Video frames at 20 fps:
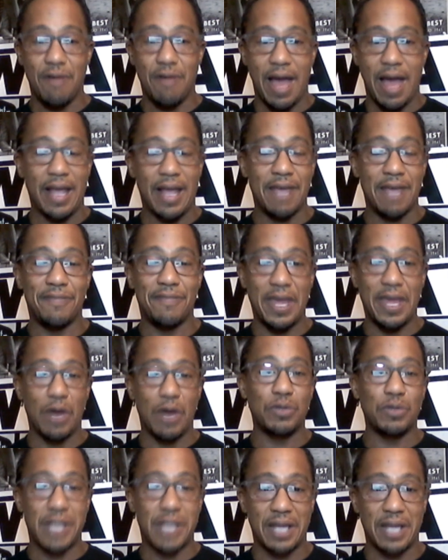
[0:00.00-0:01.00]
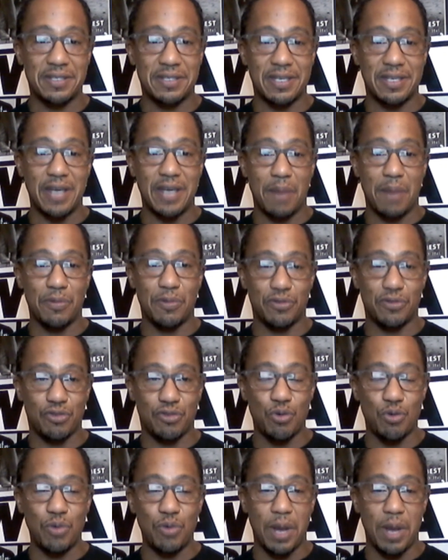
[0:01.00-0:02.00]
They're not, if they don't tell us the
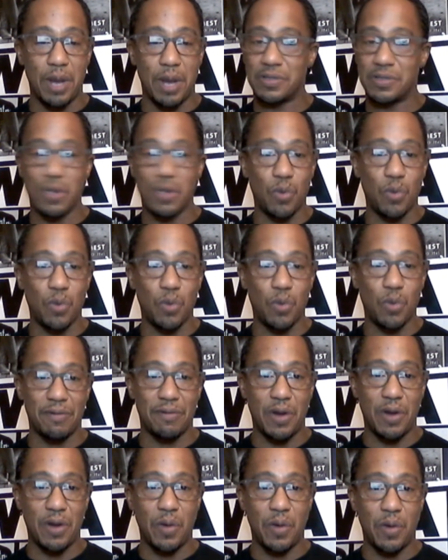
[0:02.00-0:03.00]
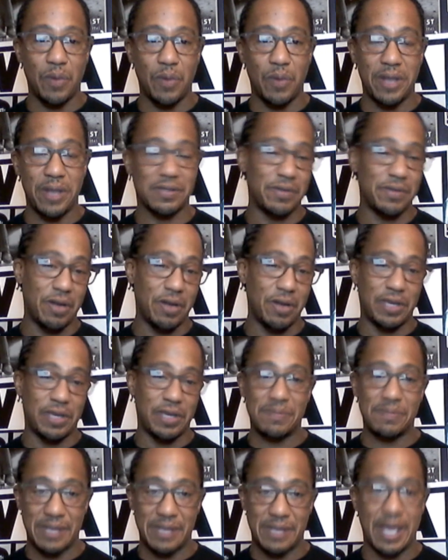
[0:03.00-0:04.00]
numbers, true numbers, then we'll never know anyway. So they'll
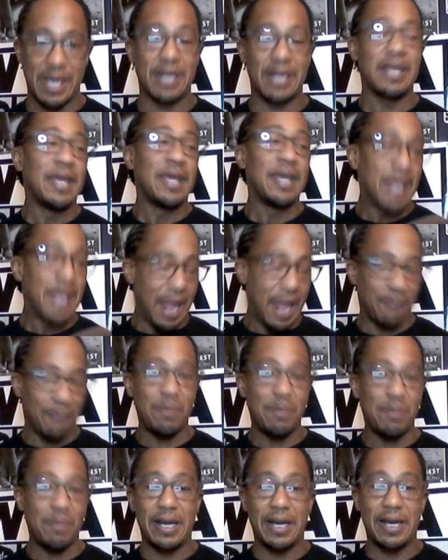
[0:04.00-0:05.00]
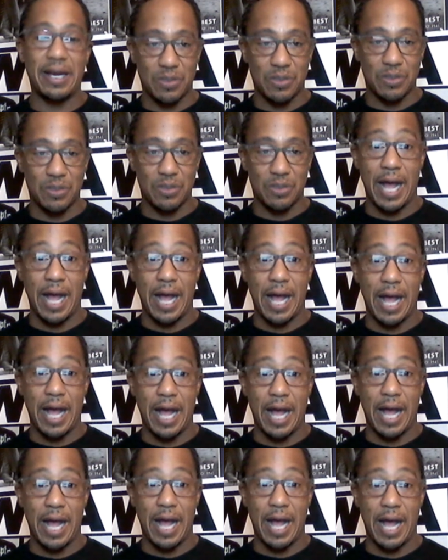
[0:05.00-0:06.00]
keep saying everybody that's going in the hospital
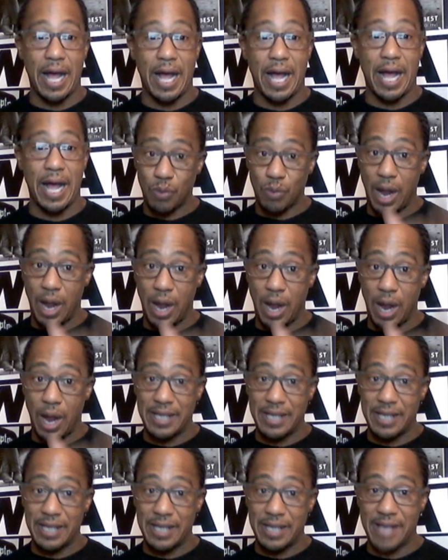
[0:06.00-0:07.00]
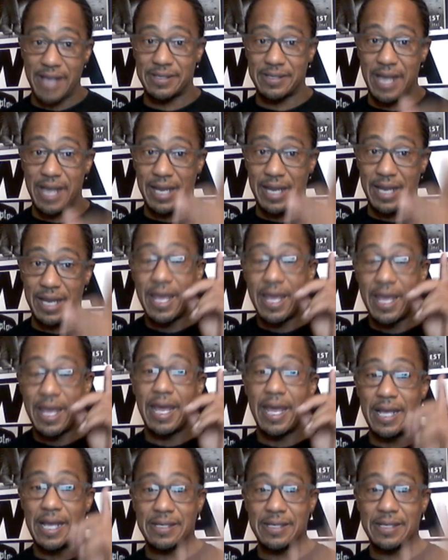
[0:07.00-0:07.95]
Little like Chris Rock, that is vaccinated,